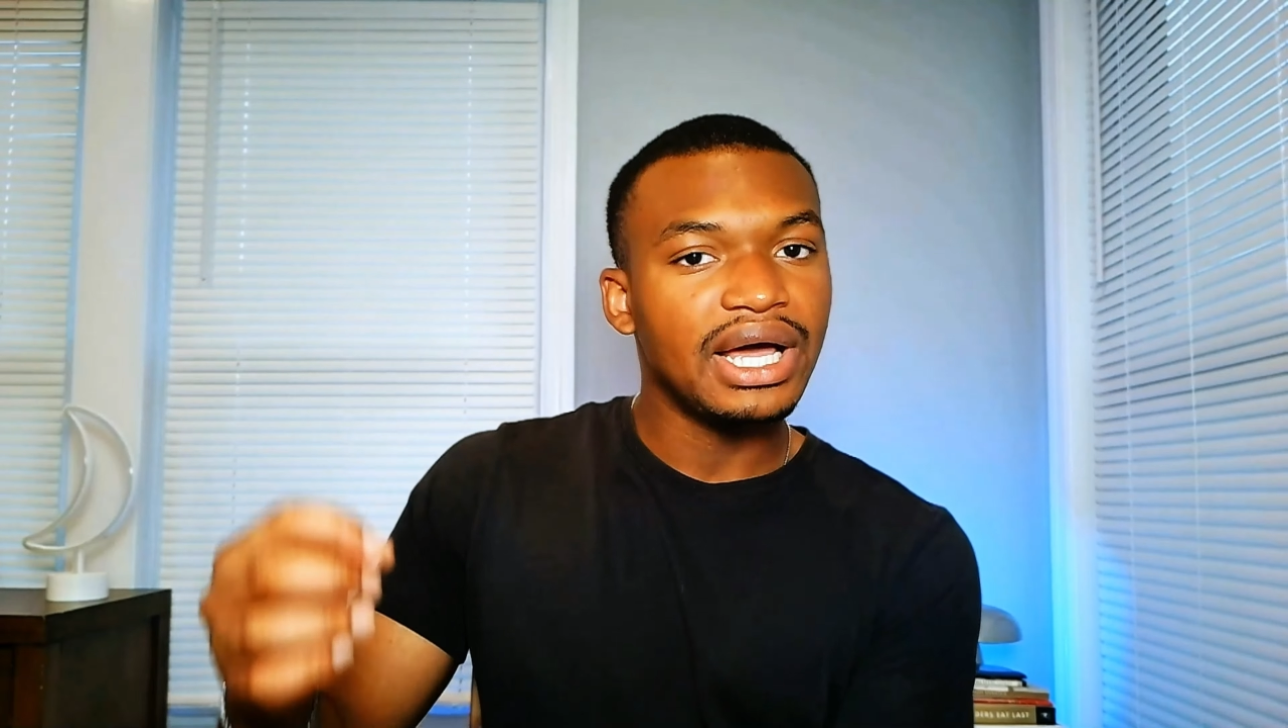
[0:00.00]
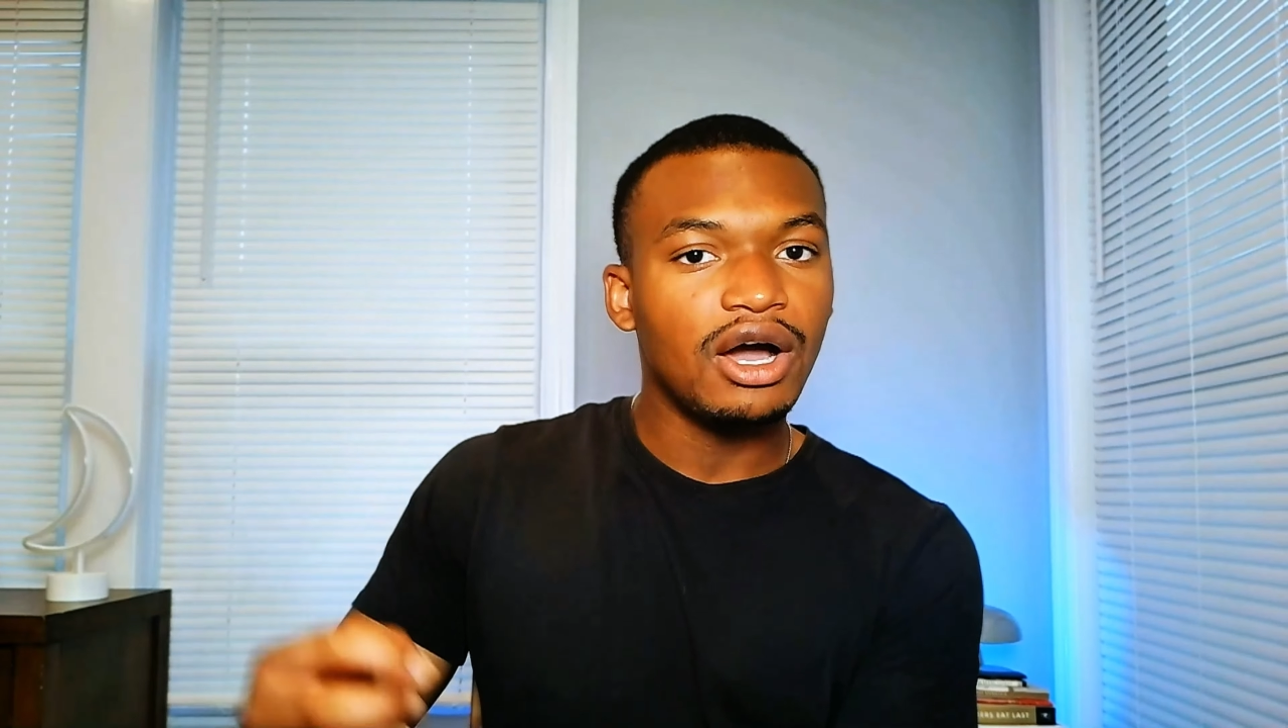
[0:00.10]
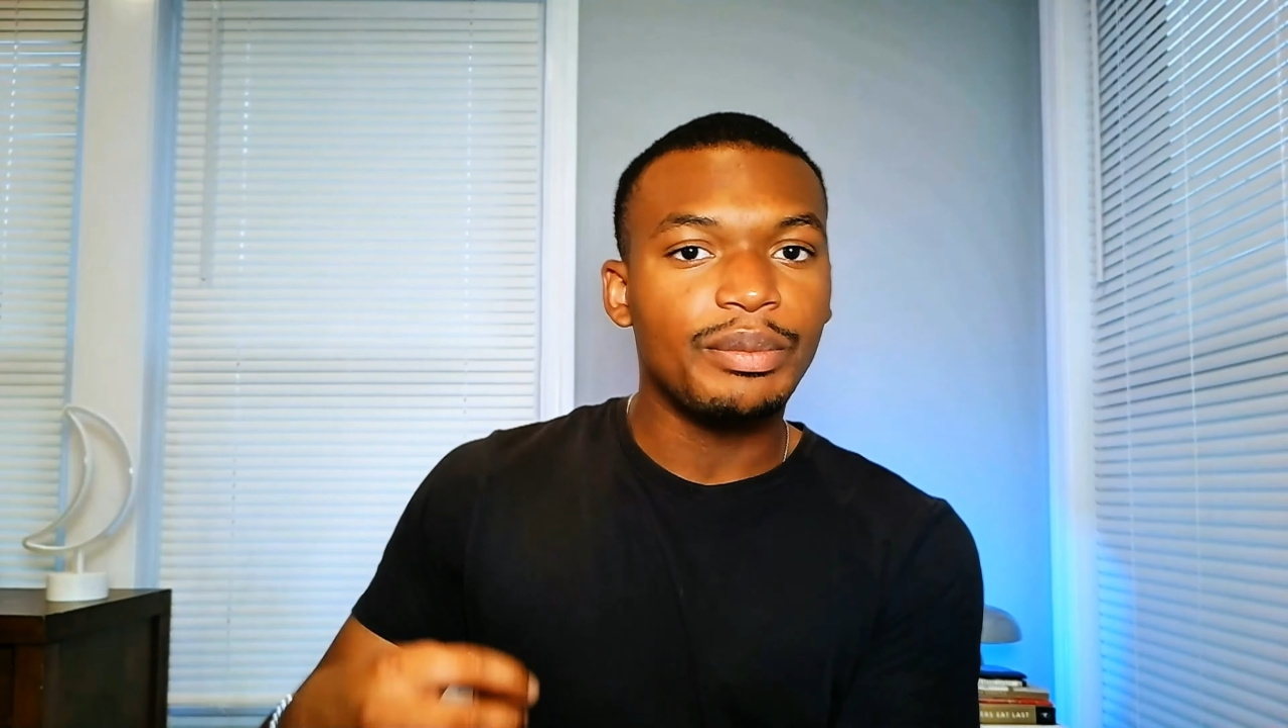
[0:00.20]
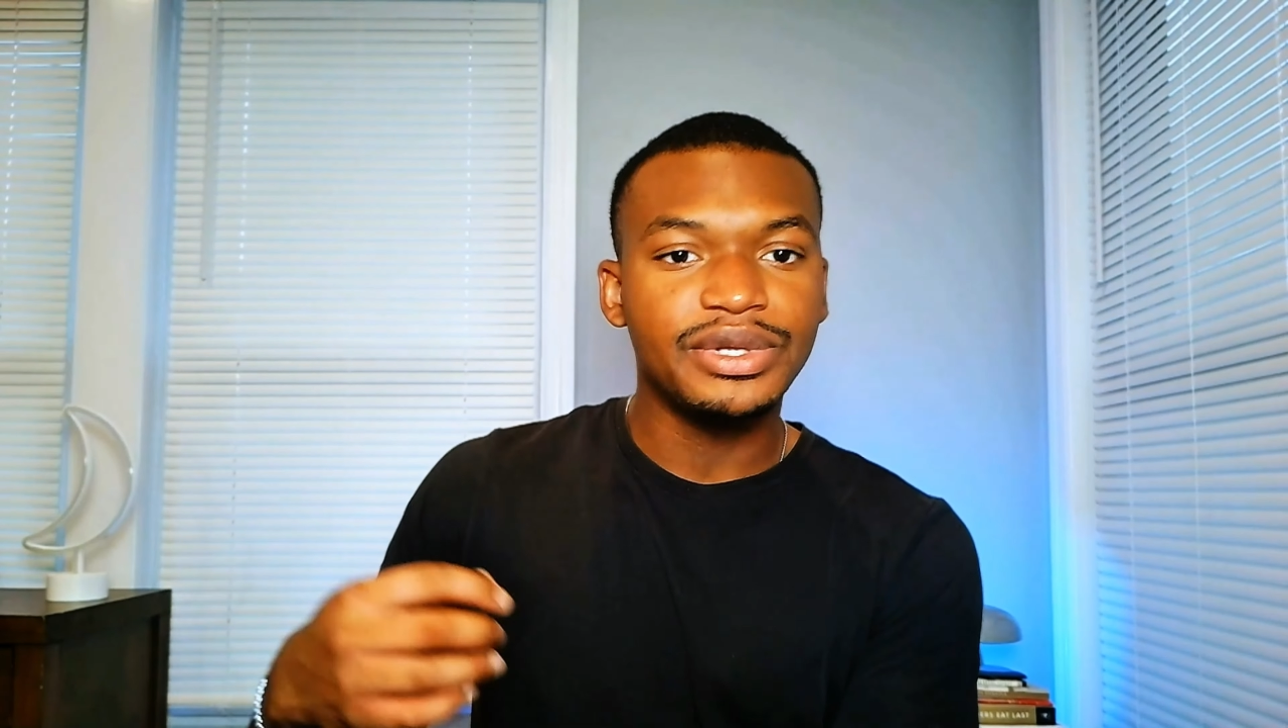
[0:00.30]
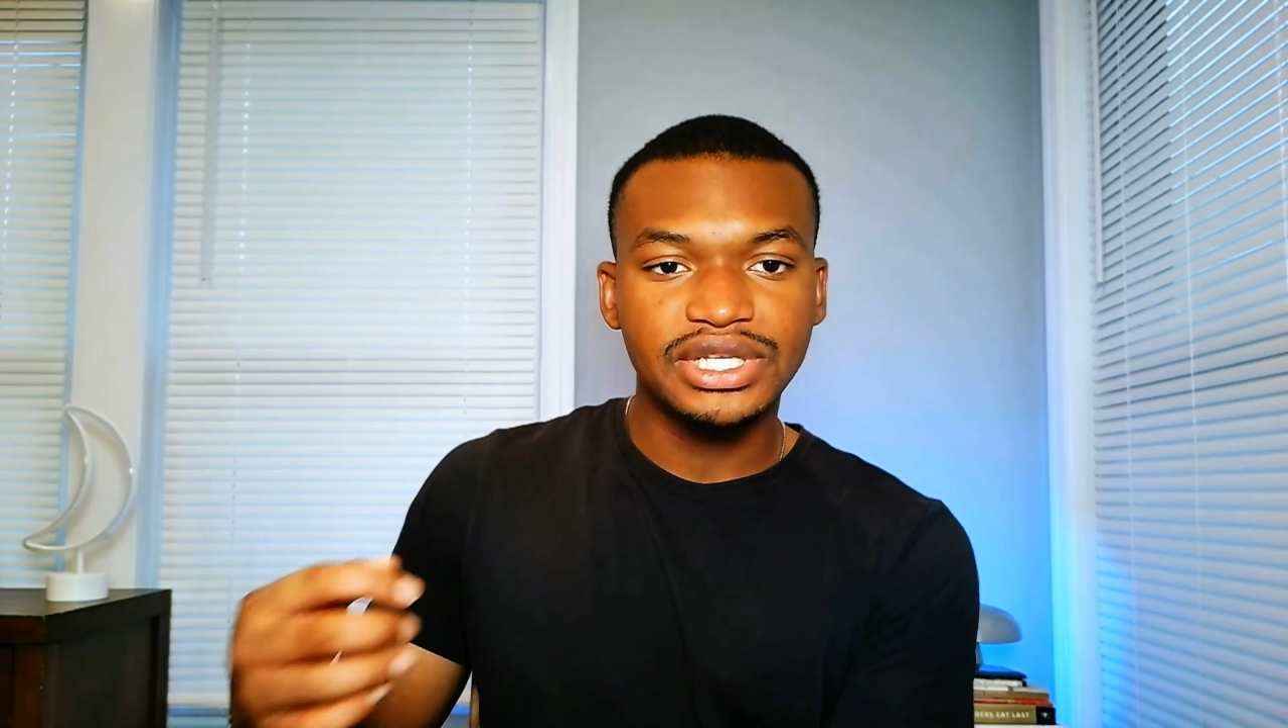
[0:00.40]

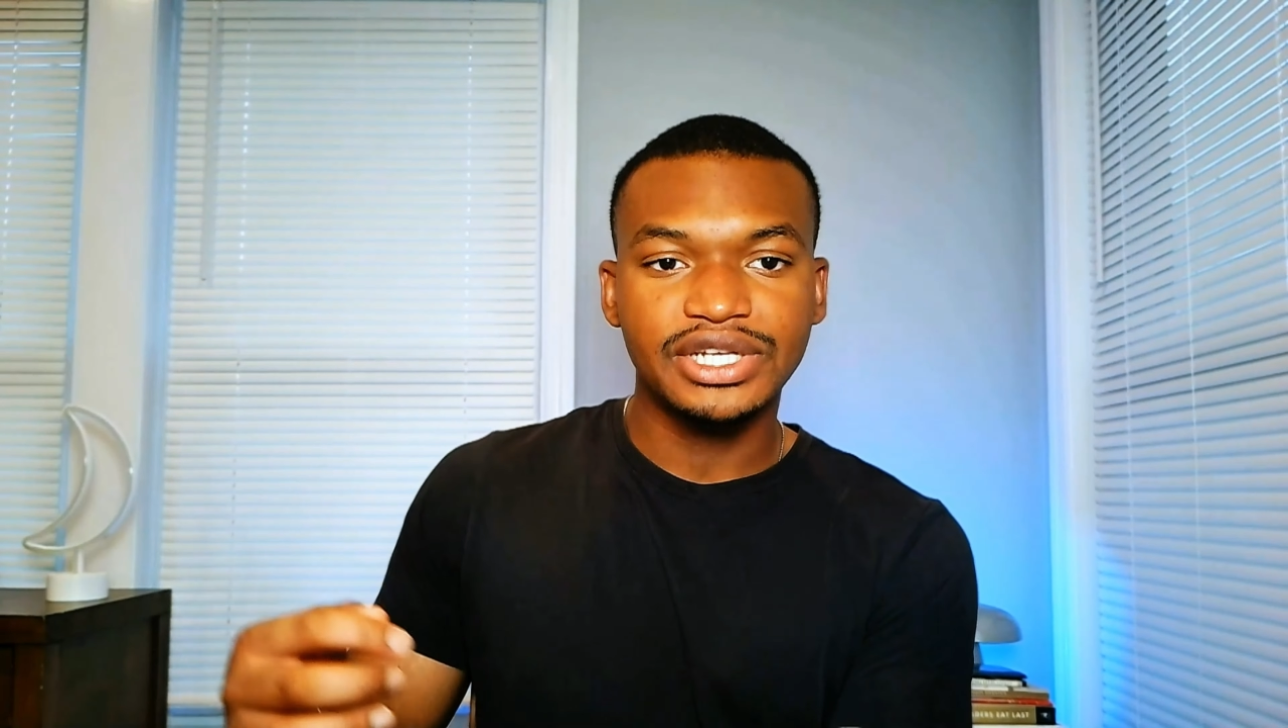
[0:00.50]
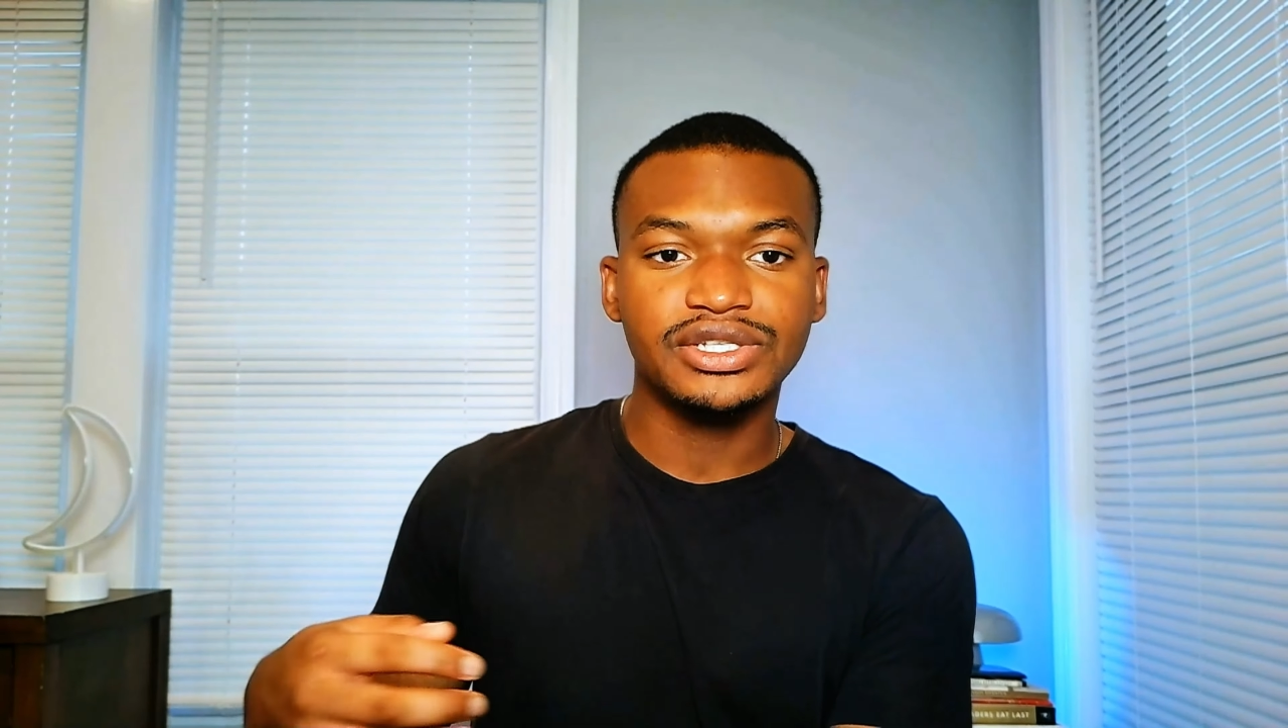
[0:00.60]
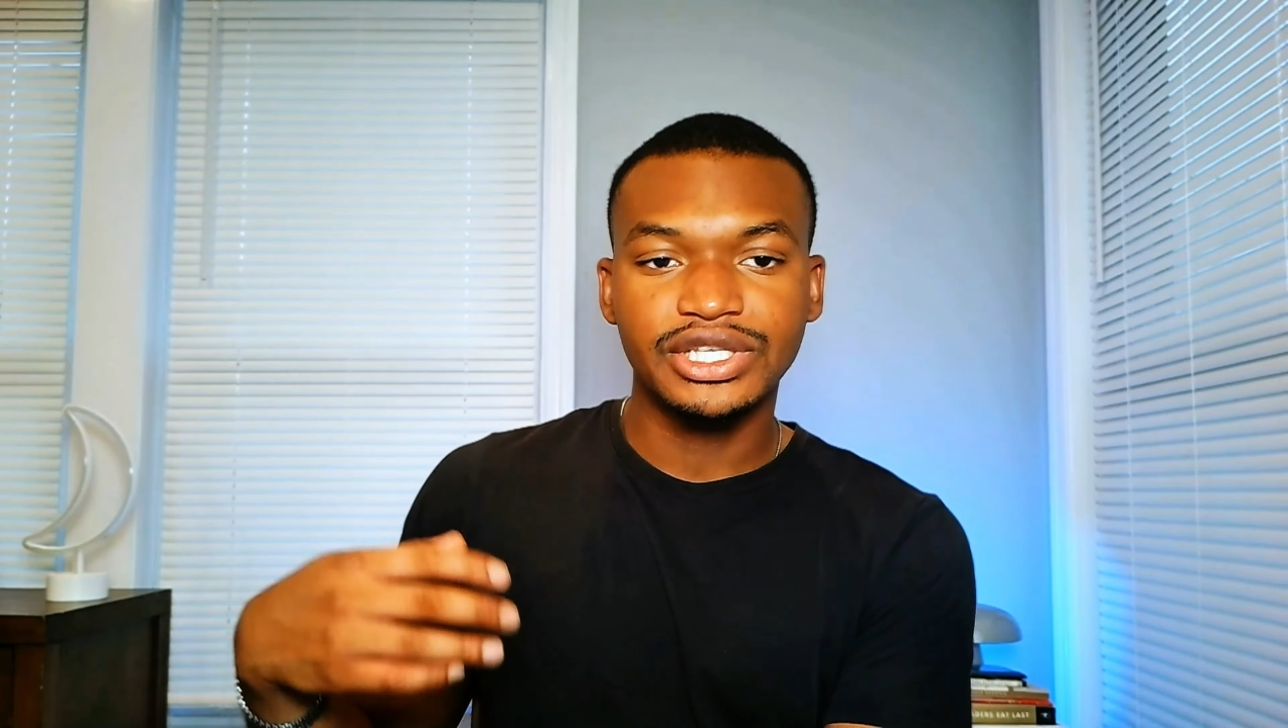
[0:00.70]
are potentially